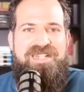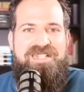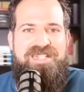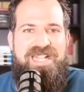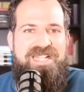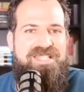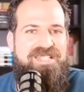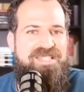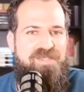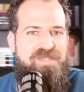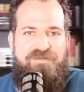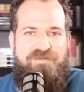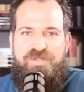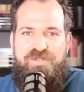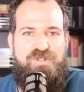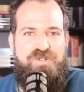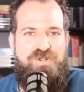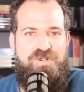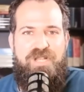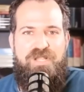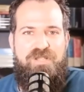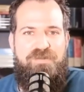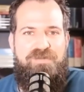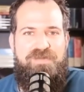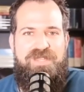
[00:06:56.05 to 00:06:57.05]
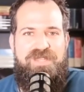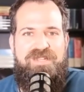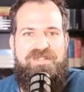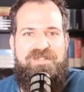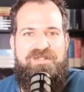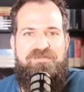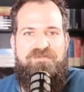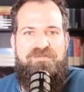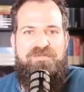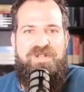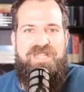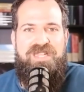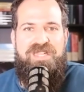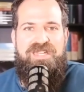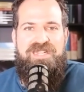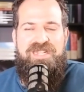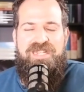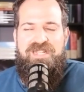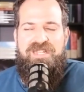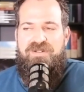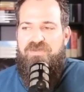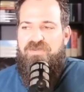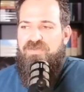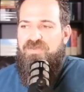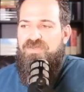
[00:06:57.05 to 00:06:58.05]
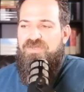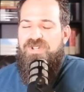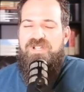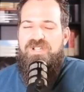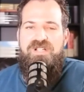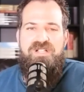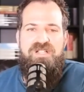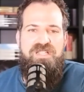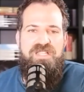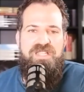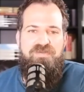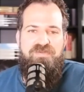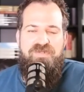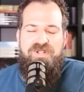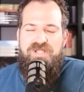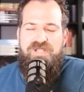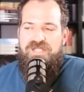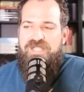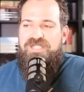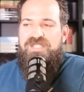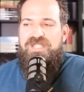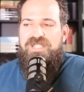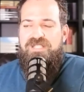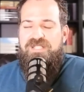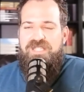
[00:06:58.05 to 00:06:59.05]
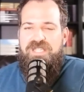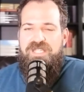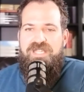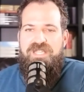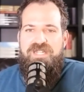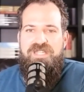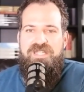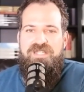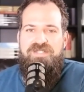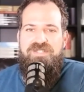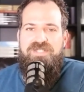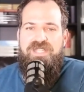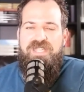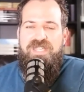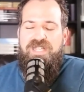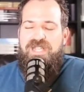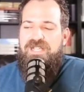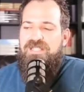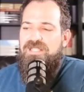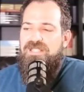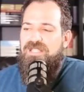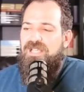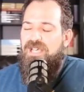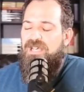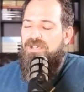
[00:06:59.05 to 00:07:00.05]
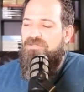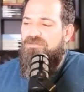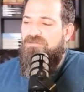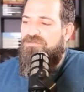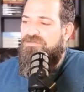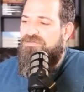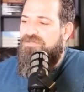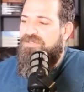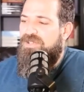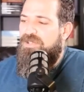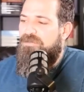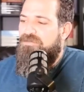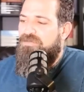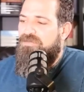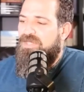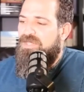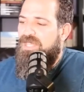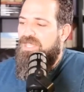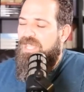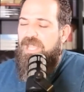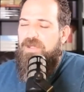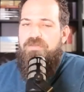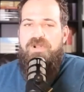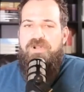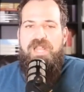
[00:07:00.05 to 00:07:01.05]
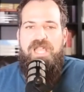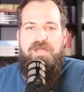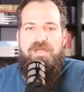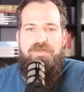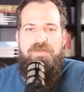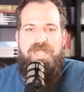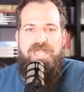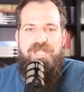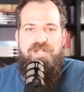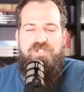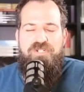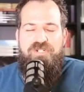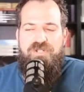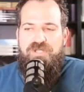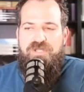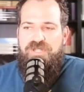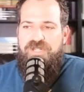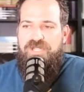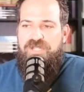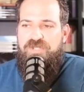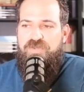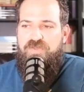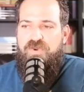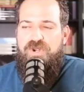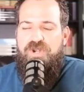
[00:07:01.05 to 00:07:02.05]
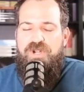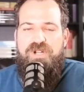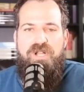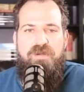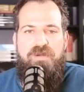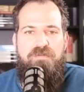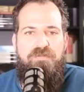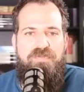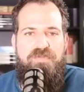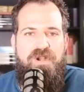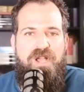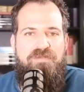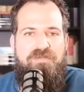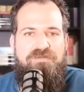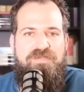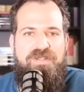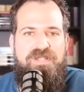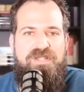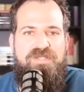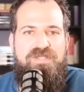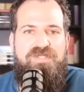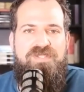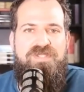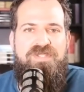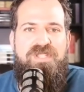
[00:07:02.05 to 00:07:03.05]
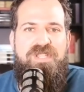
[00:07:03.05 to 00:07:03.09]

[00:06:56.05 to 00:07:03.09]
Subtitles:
That's the future element. But realistically, it is like, I love Abraham Heschel in his work on prophets.